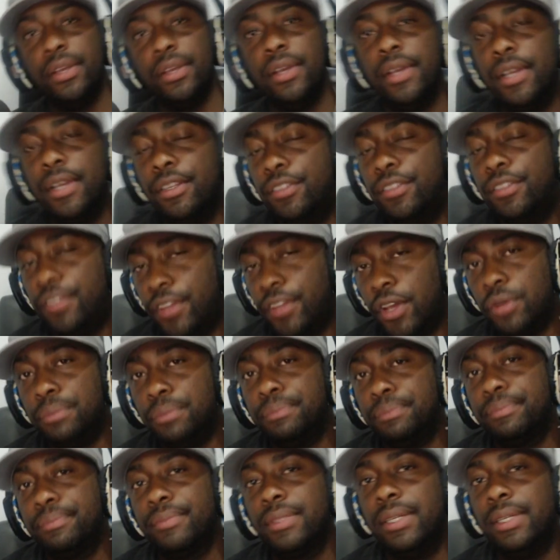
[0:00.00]
So,
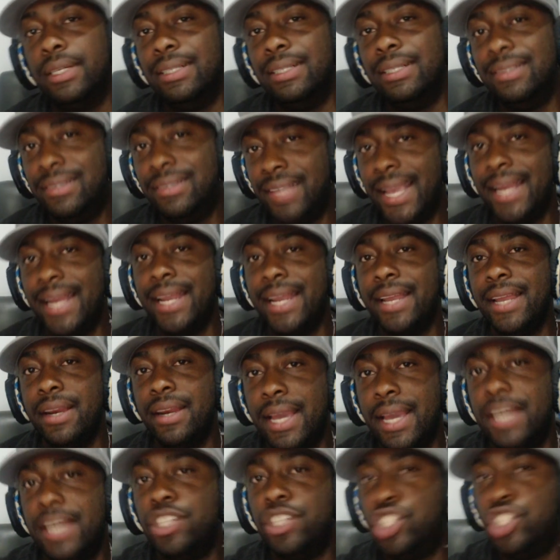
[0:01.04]
dating
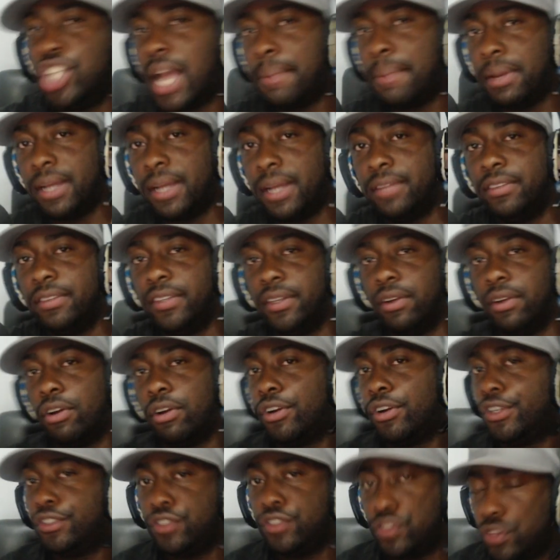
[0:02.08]
and job hunting
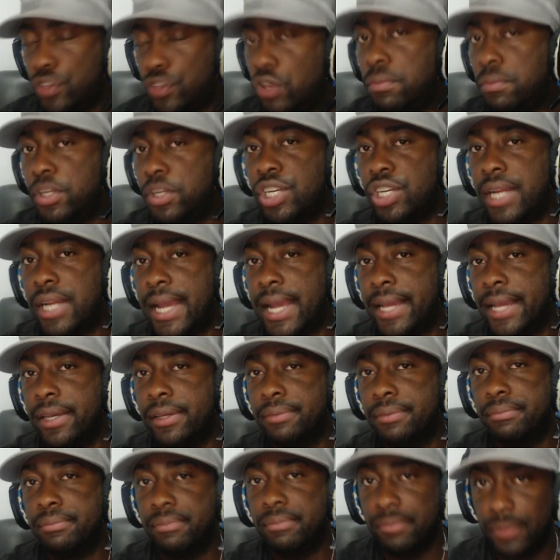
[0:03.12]
are so much alike.
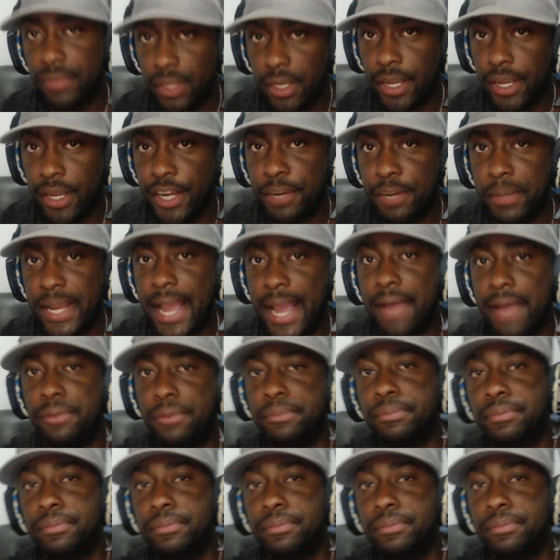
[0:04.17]
Hear me out.